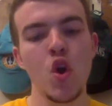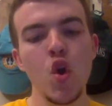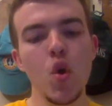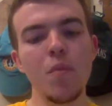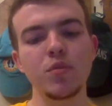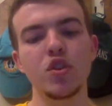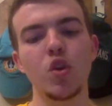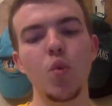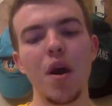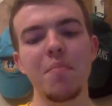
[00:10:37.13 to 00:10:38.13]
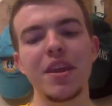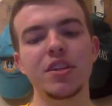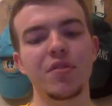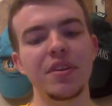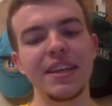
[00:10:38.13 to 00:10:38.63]
'Whom do you want me
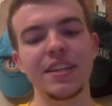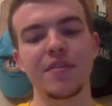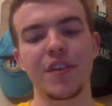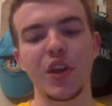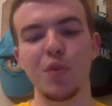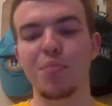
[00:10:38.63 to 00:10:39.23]
to release for you,